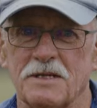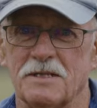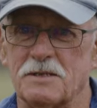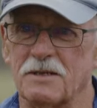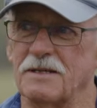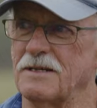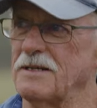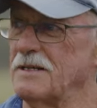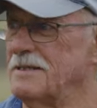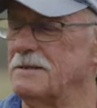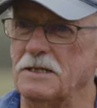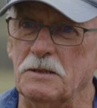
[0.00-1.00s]
is in
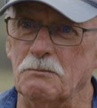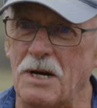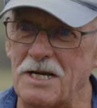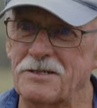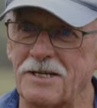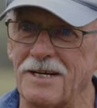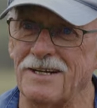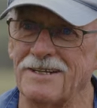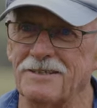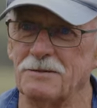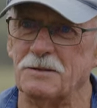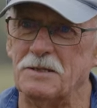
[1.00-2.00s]
Marshdale
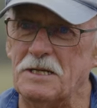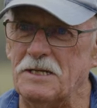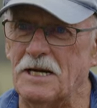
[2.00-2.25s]
near